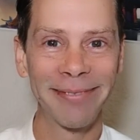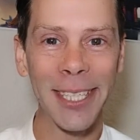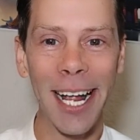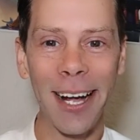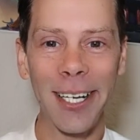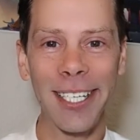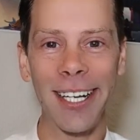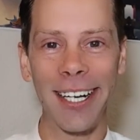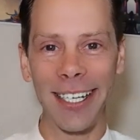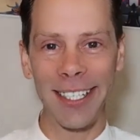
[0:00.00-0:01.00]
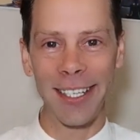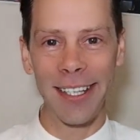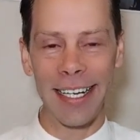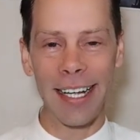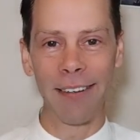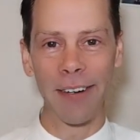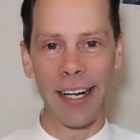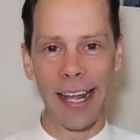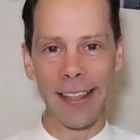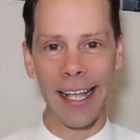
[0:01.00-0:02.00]
So now I got to do that now for
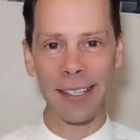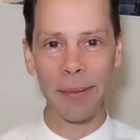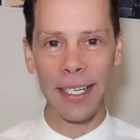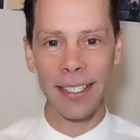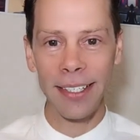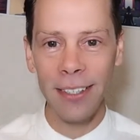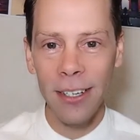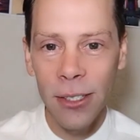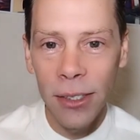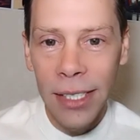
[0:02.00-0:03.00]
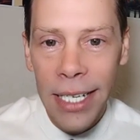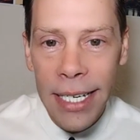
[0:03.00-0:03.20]
another aspect. It's so cool.